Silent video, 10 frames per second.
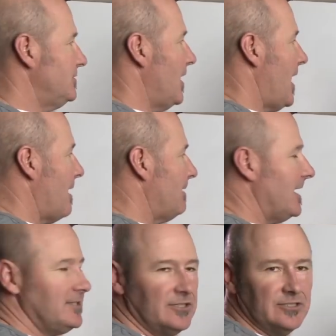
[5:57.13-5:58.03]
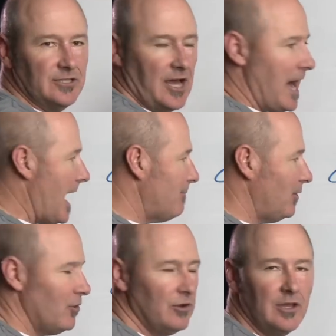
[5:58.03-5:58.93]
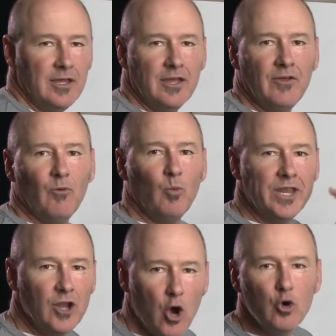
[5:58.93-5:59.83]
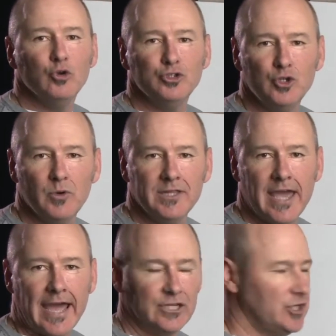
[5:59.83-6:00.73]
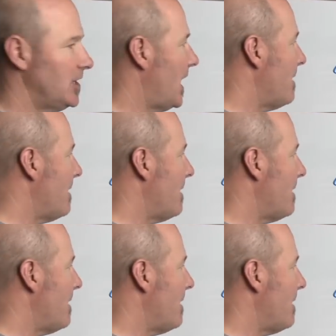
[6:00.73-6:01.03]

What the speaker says: to hablas to hablo, we know who's doing the action.